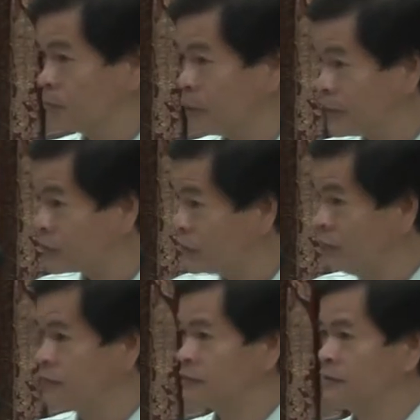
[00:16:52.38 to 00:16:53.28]
Pretty
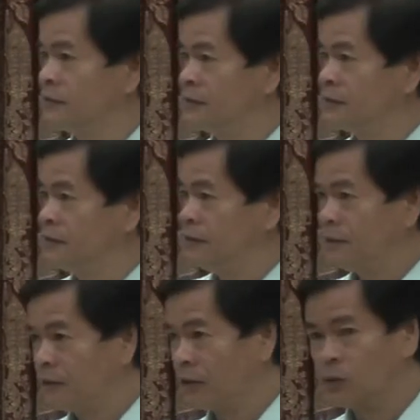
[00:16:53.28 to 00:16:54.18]
soon,
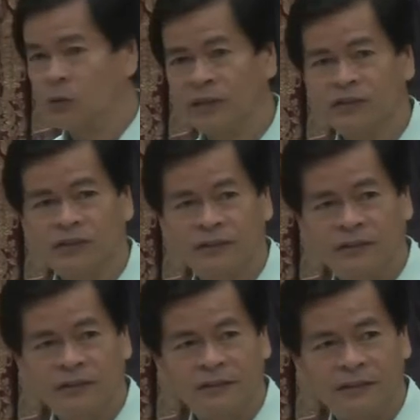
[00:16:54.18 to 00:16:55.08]
the West
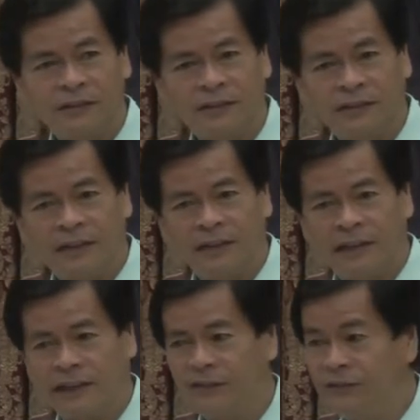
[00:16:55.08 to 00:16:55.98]

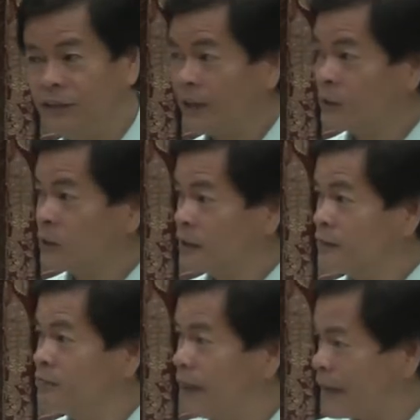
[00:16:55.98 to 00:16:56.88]
a
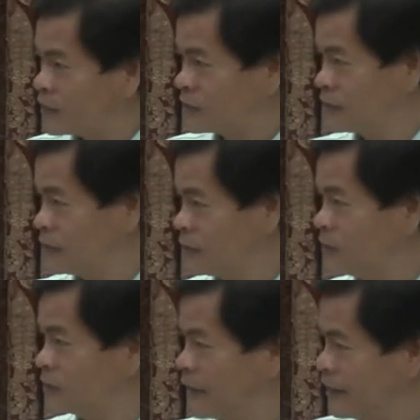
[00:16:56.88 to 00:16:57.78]
daring master
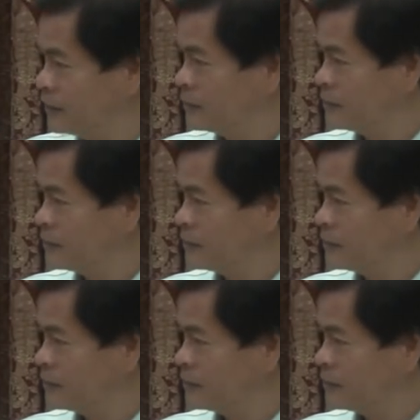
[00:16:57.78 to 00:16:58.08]
who came